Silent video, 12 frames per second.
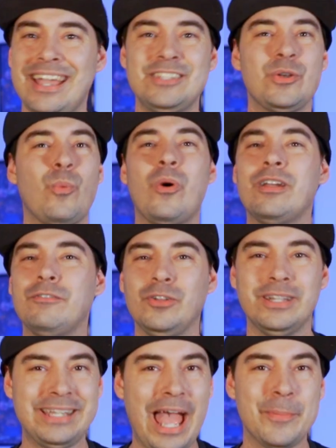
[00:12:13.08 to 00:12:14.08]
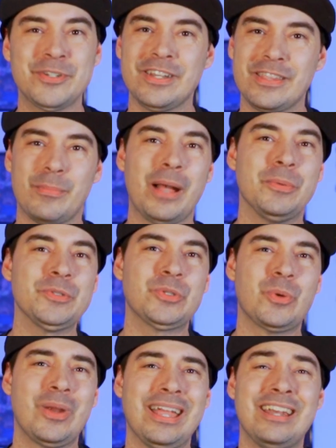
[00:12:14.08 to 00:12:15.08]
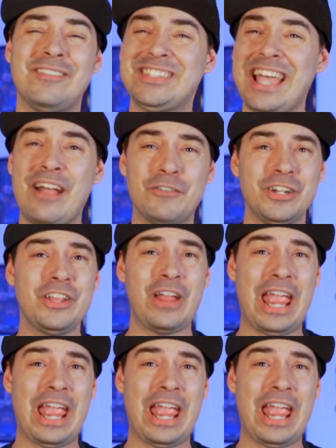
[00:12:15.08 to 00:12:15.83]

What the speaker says: It's a wonderful adaptation of the Bible story, and if it's ever in your